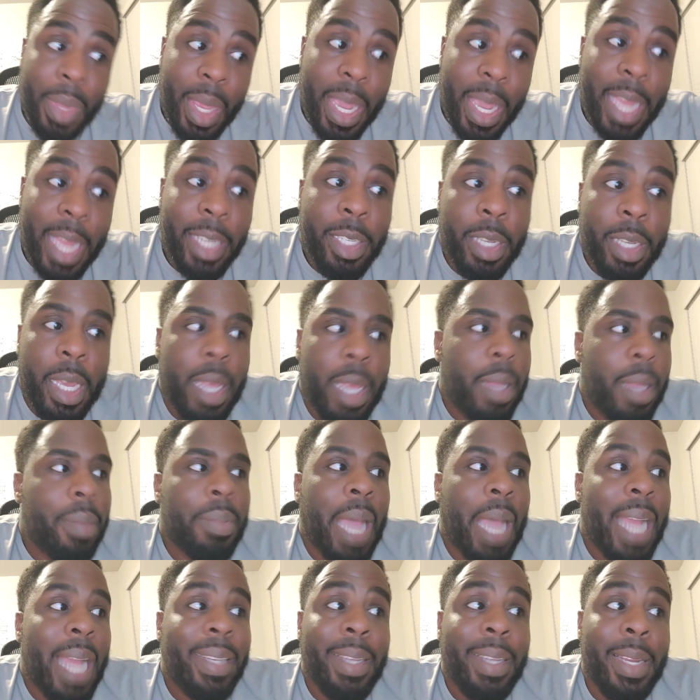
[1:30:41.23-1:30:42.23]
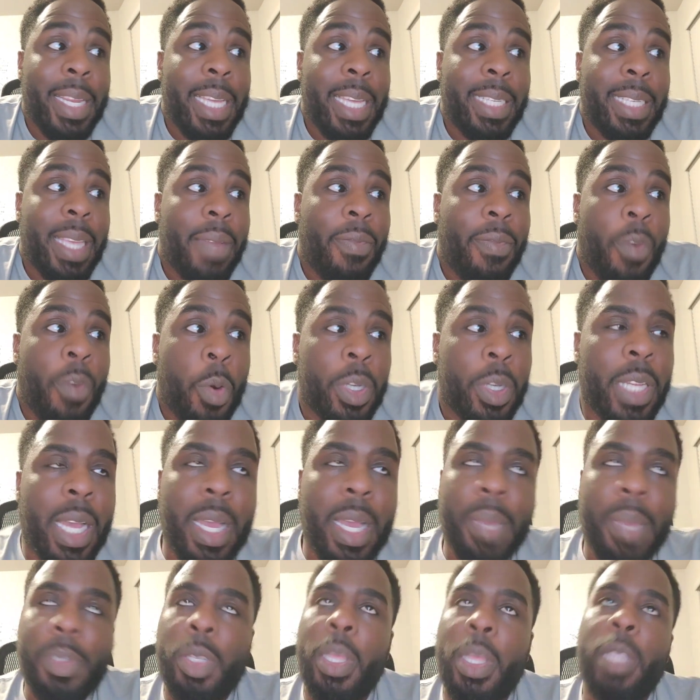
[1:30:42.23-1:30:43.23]
I took an exam 4
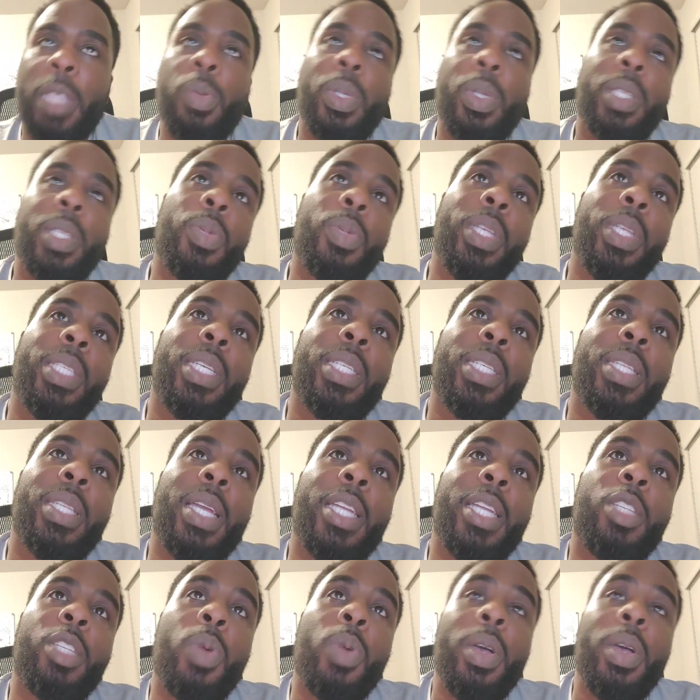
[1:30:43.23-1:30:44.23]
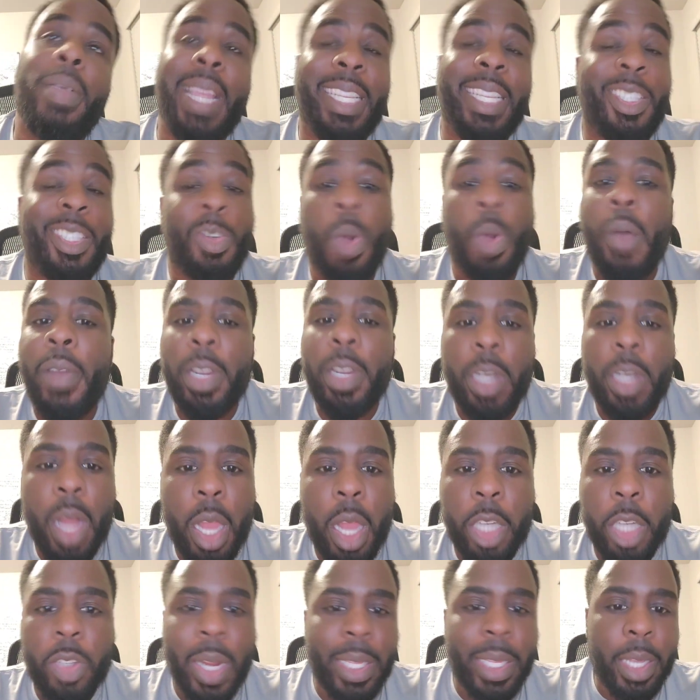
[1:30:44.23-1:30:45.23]
times. So that's what, 3, 6, 9, 12. That's
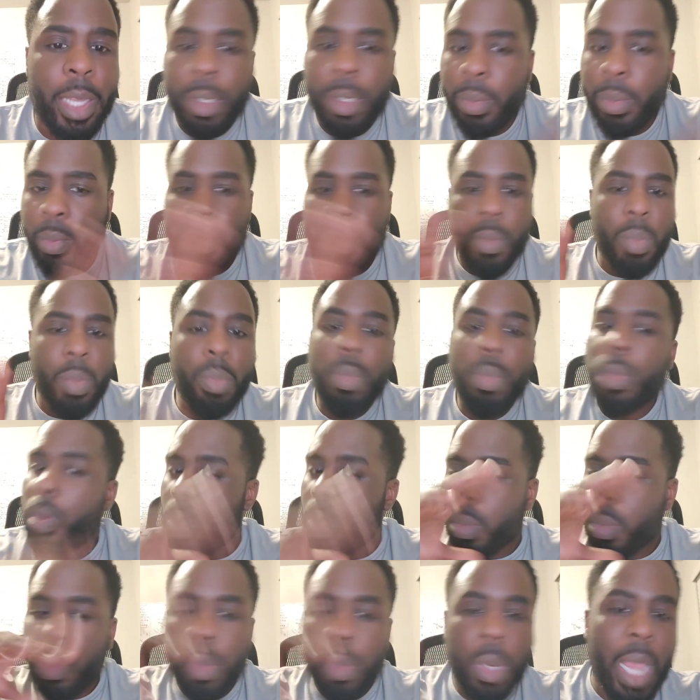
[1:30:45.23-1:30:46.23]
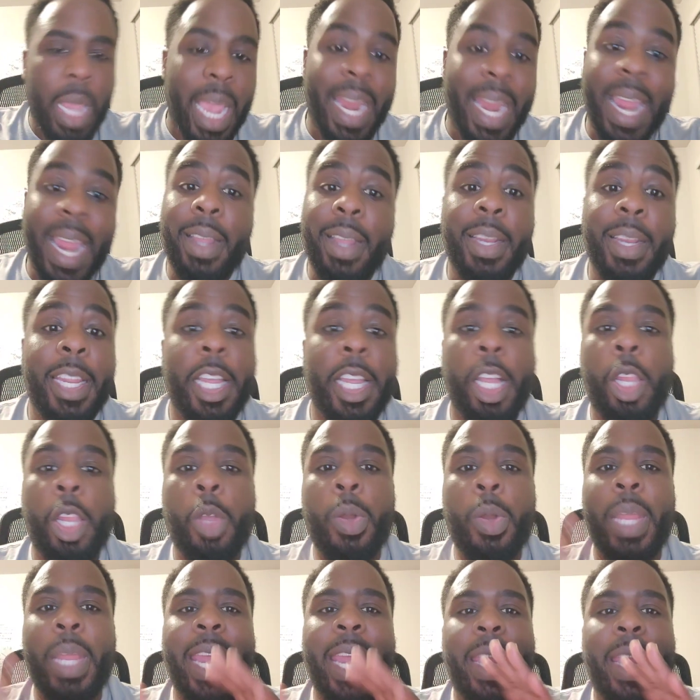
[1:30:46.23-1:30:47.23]
$1,200 right there. And that doesn't
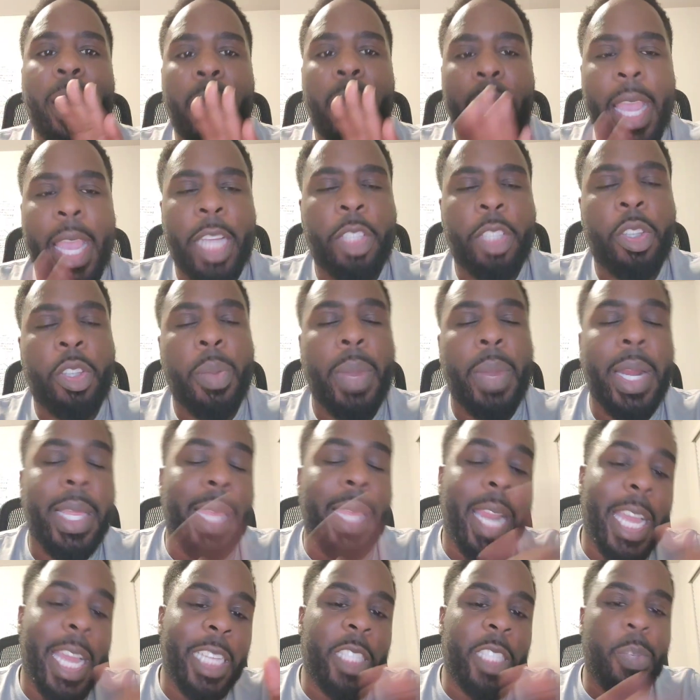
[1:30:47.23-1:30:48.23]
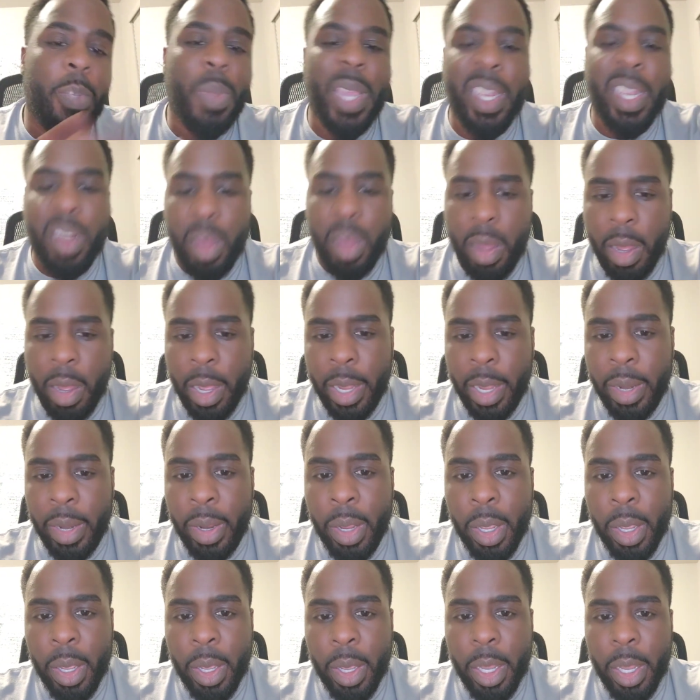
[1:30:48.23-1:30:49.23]
include any extra money that I spent on,
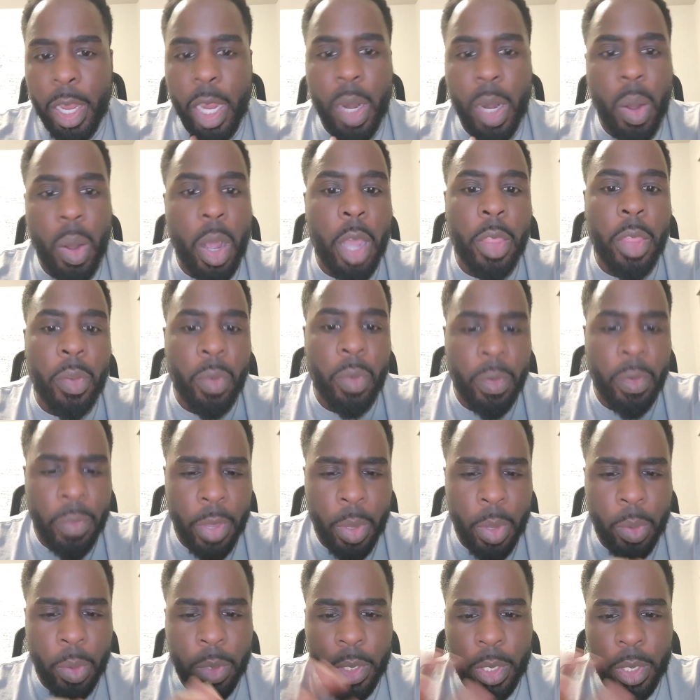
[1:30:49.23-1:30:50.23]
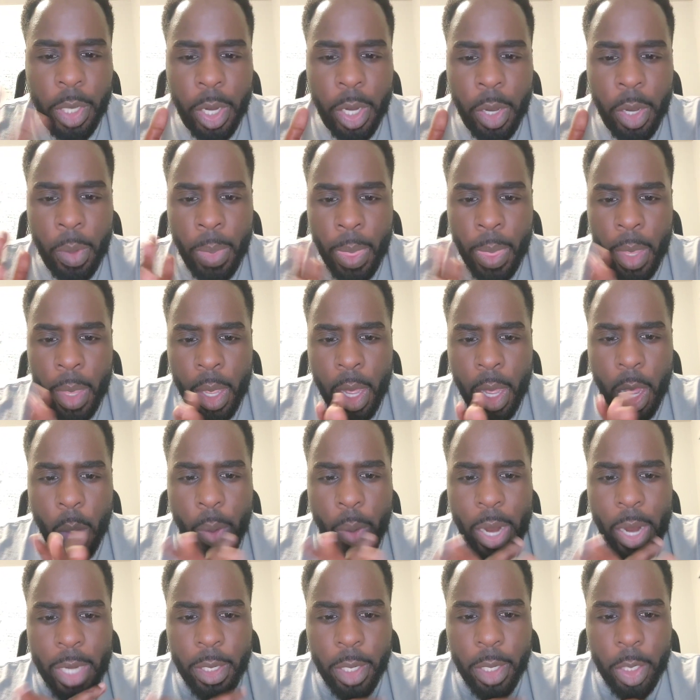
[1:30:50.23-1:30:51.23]
you know, other reviews. You know,
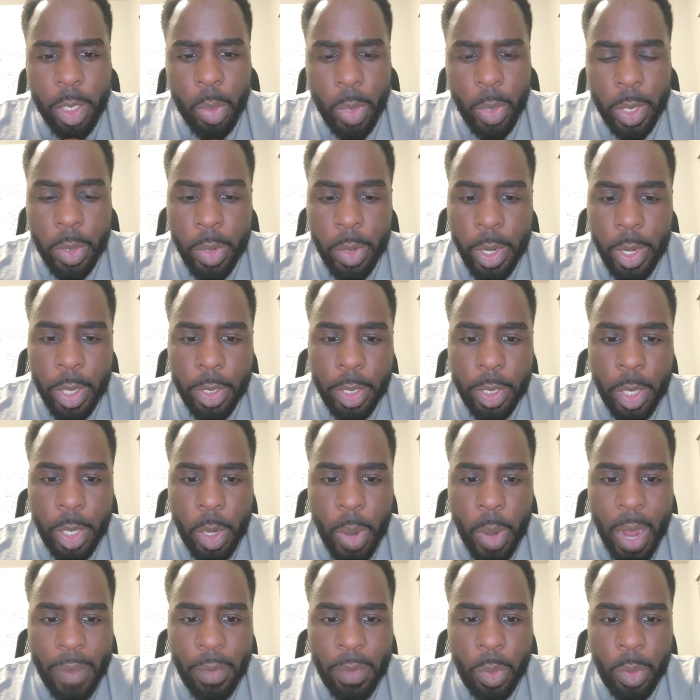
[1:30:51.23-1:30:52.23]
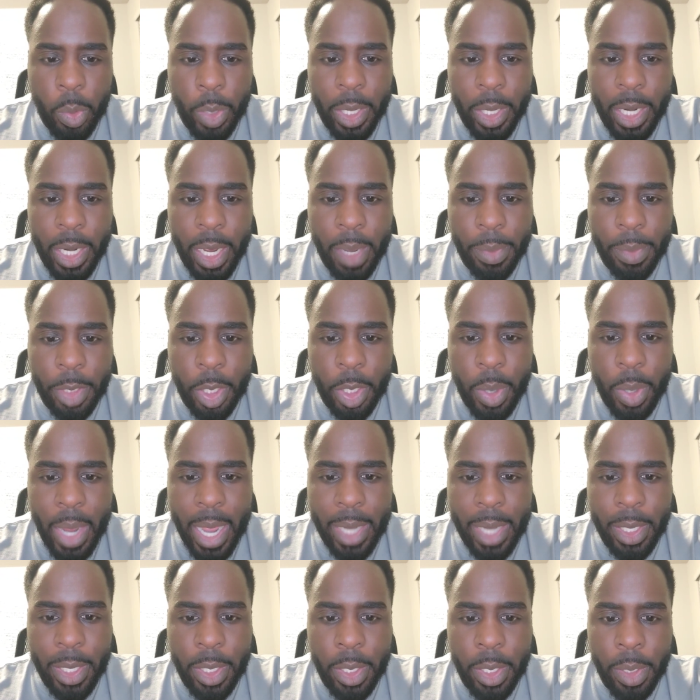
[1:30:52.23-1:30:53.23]
when I took it 23 years ago, after 3 times, you
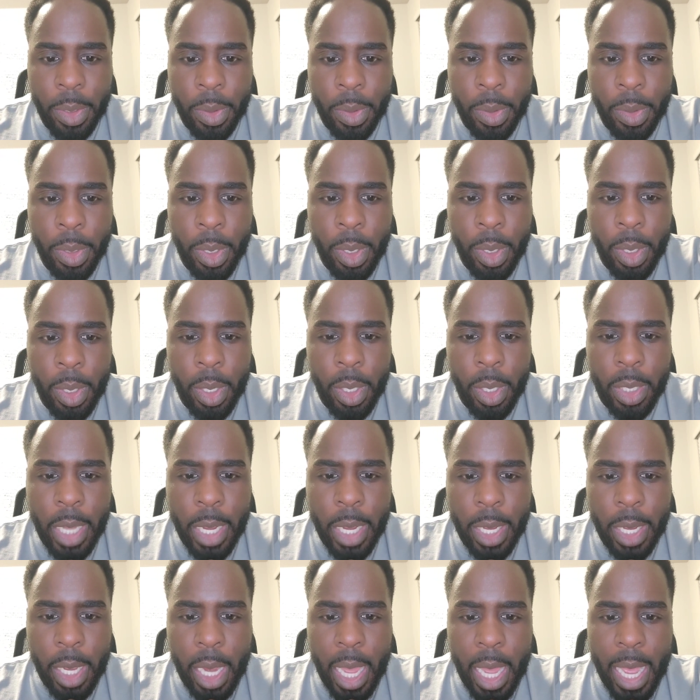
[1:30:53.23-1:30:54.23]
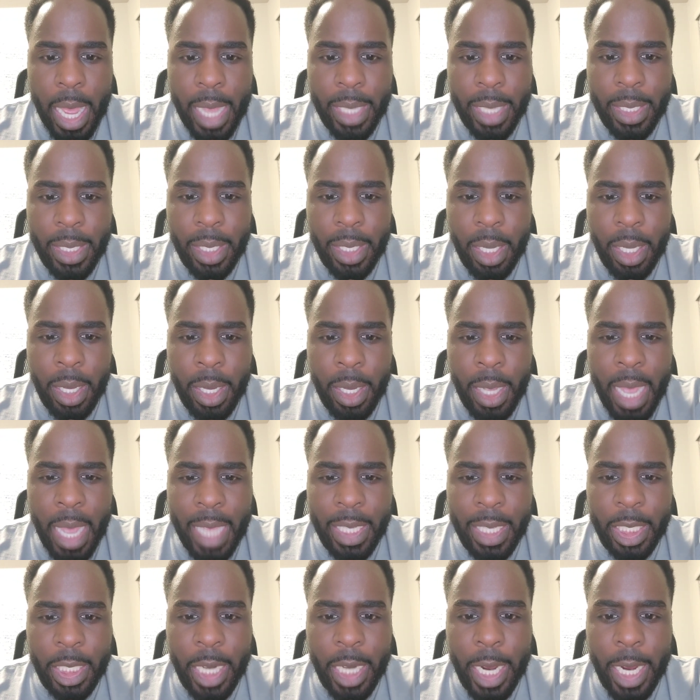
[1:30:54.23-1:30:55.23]
had to take a class.
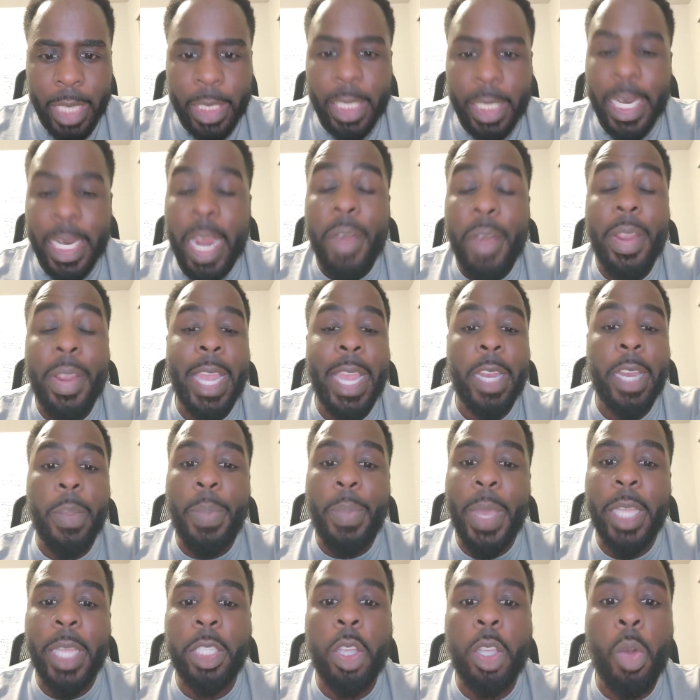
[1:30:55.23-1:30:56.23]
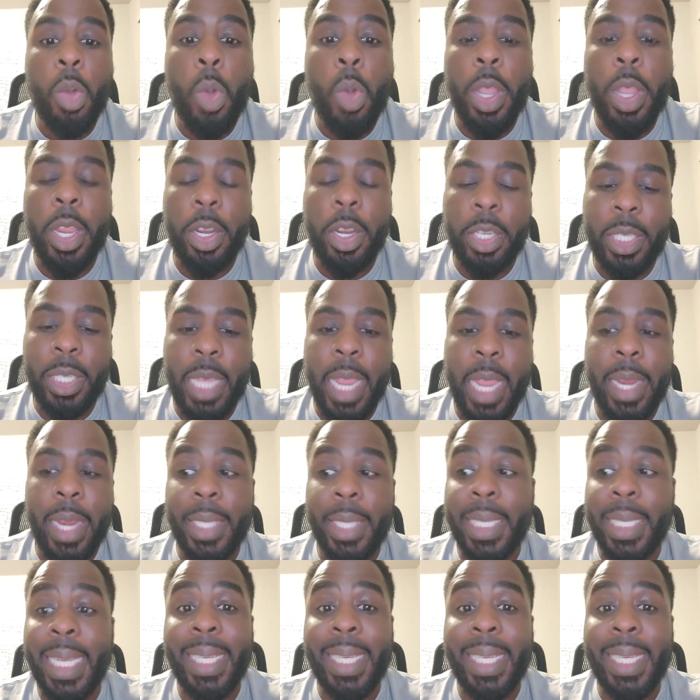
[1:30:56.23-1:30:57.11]
Has it changed? Terry, it depends on what your state is.